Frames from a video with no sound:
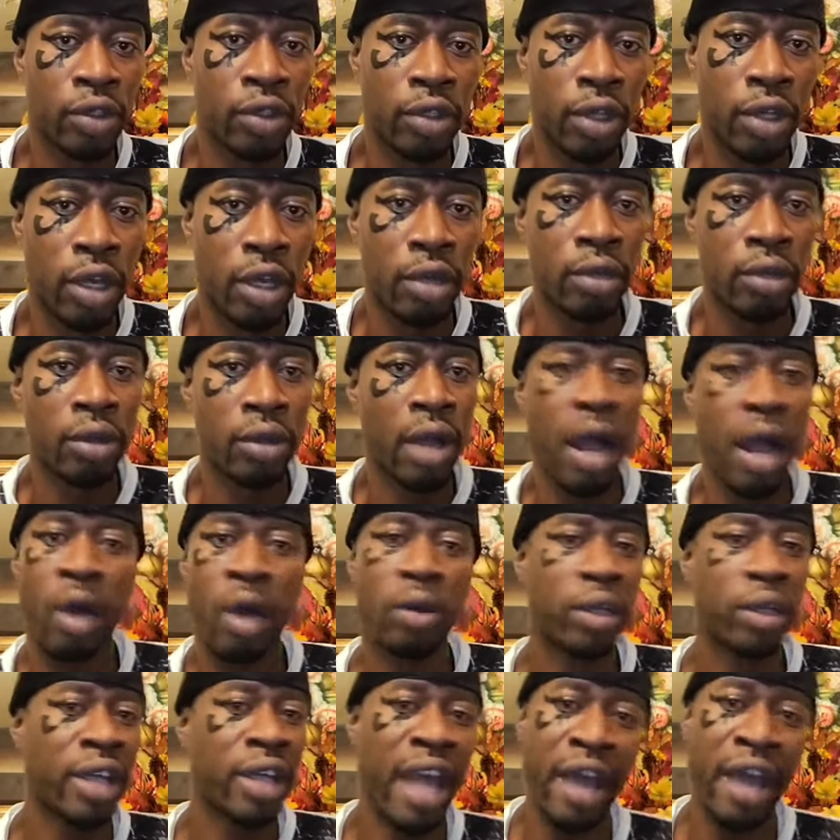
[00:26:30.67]
You know,
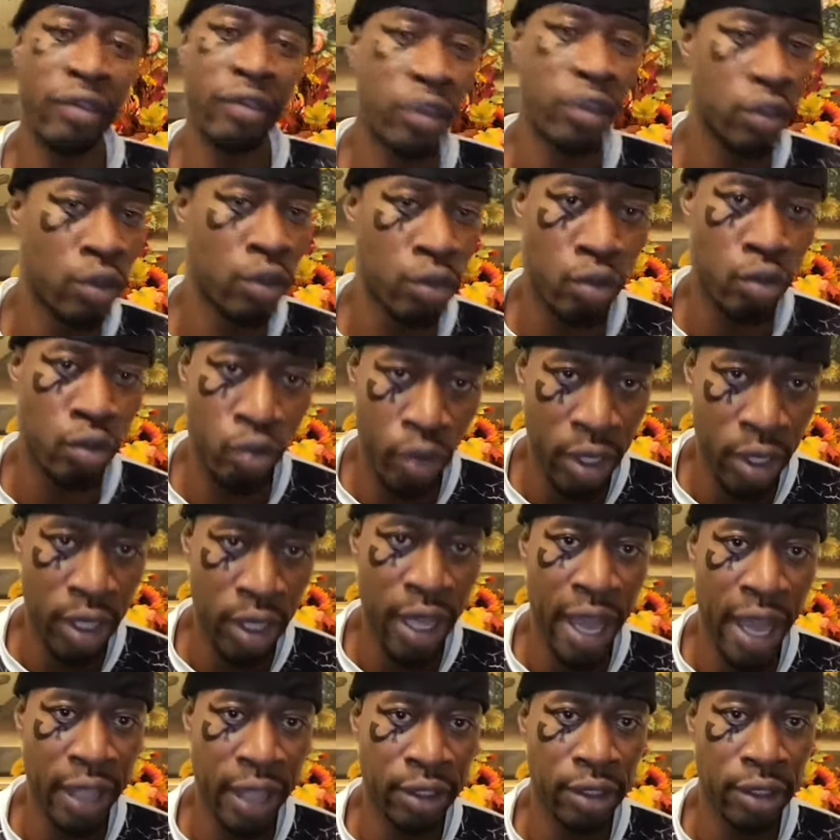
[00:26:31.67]
I only have to do three
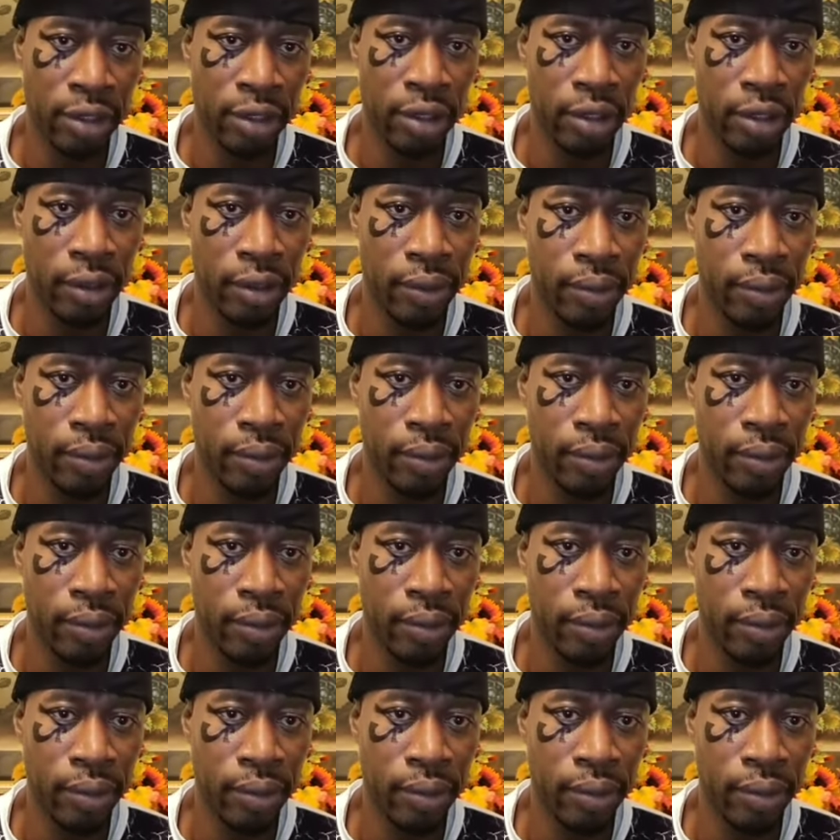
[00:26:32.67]
classes.